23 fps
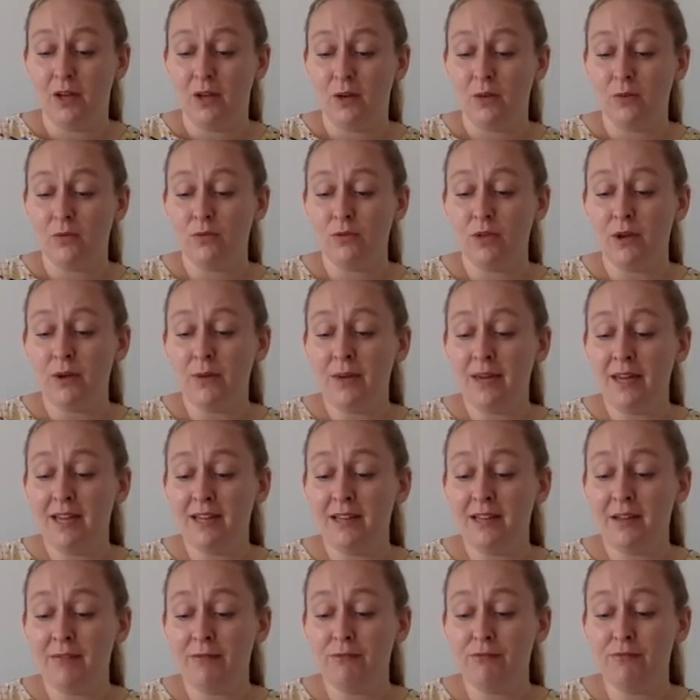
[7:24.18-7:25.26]
Although he had
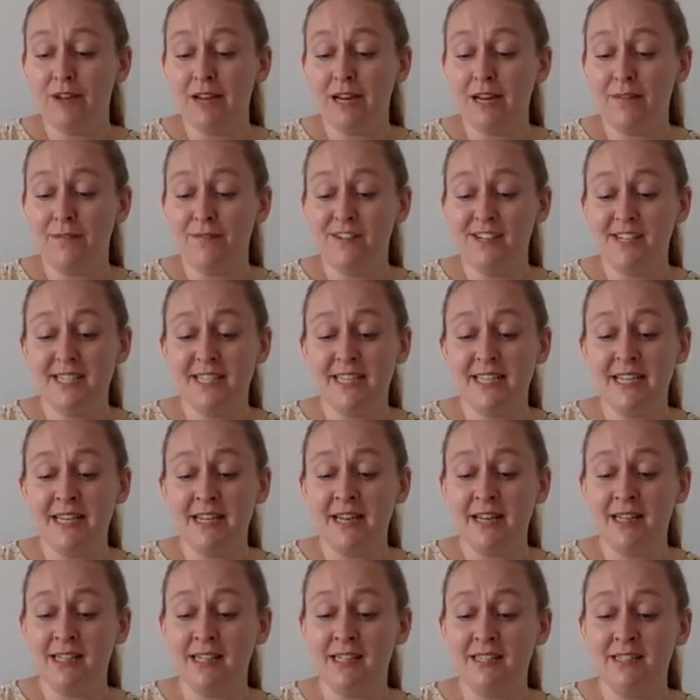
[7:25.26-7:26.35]
never really fitted in
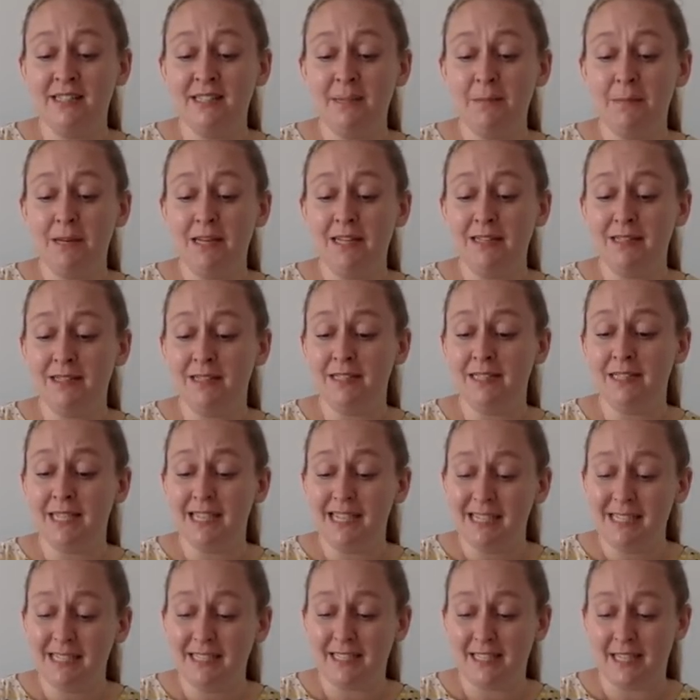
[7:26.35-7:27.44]
and his siblings had
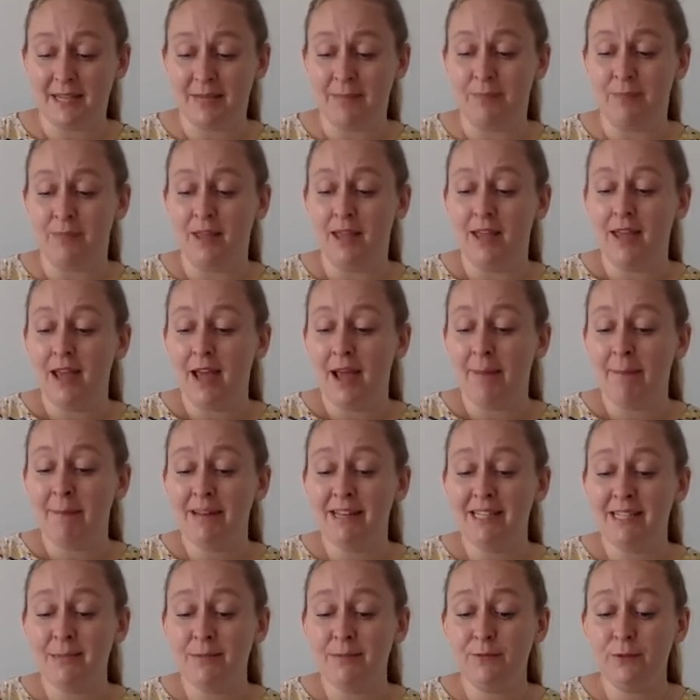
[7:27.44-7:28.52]
teased him and made
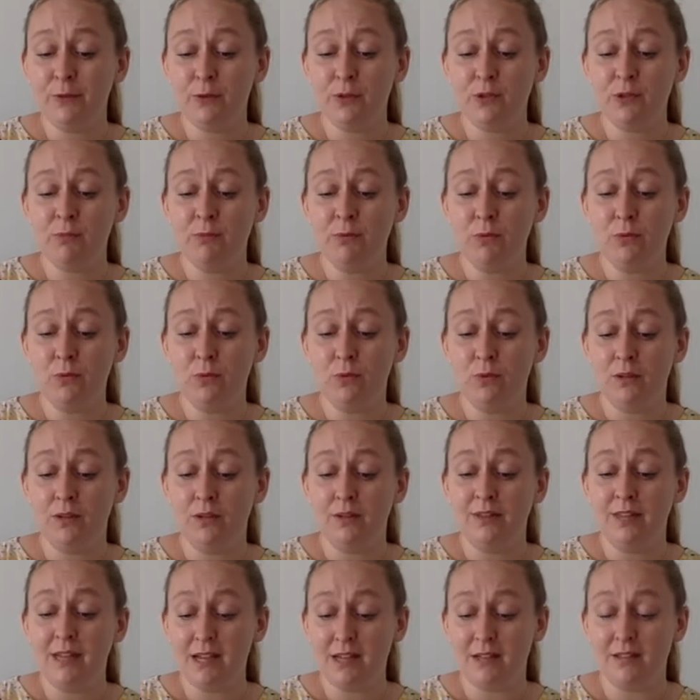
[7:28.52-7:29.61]
him feel small,
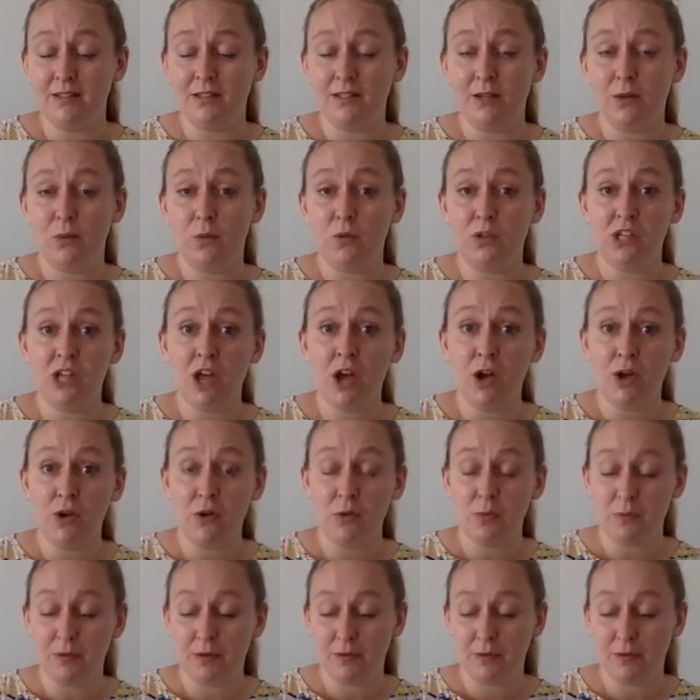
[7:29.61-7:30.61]
this was home.